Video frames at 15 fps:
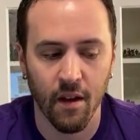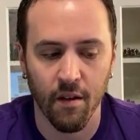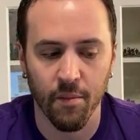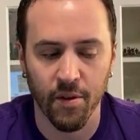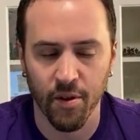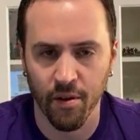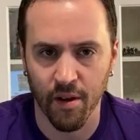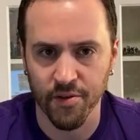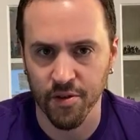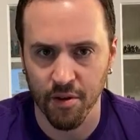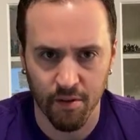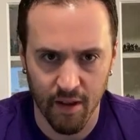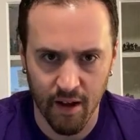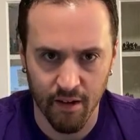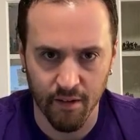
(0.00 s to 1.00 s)
But you'll also hear a
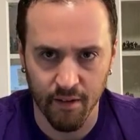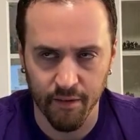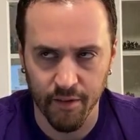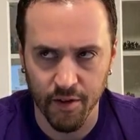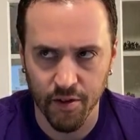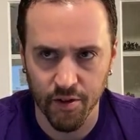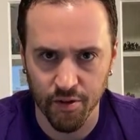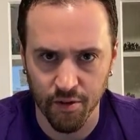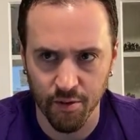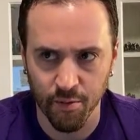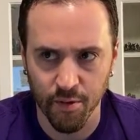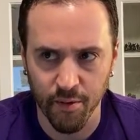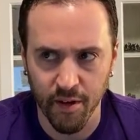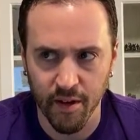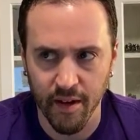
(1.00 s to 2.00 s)
lot of us soon
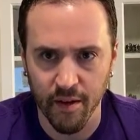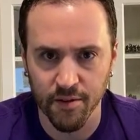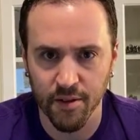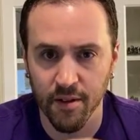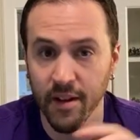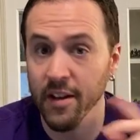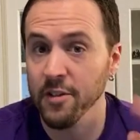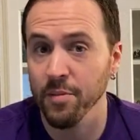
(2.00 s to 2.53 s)
when we announce our next